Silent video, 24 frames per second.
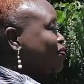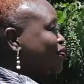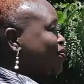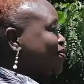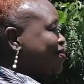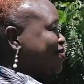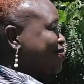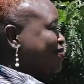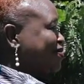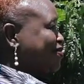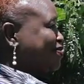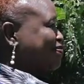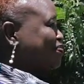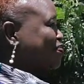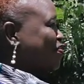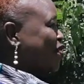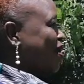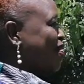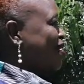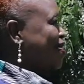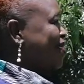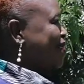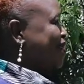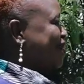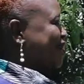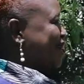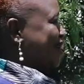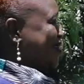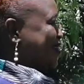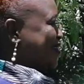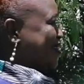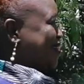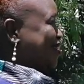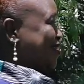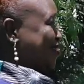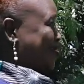Uh, dollars?
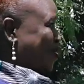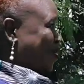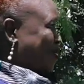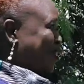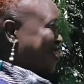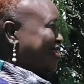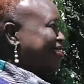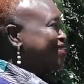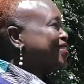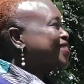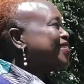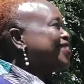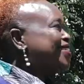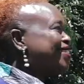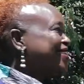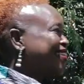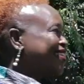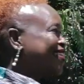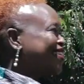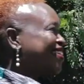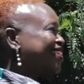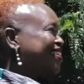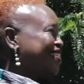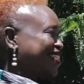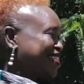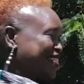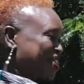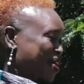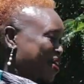Dollars. Dollars.